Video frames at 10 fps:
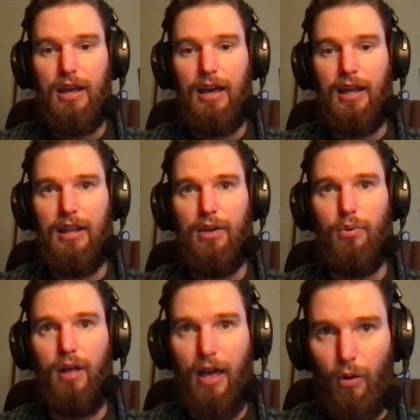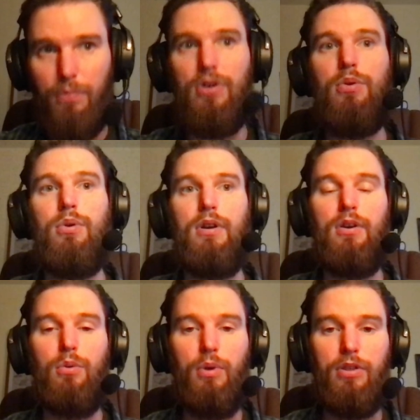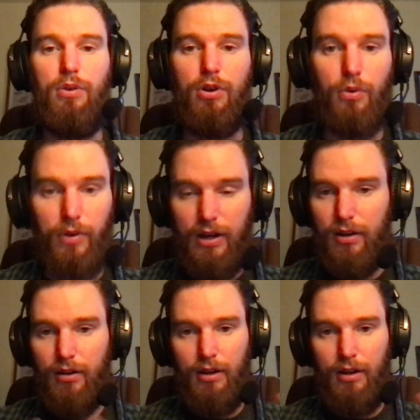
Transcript: and it will help you with your career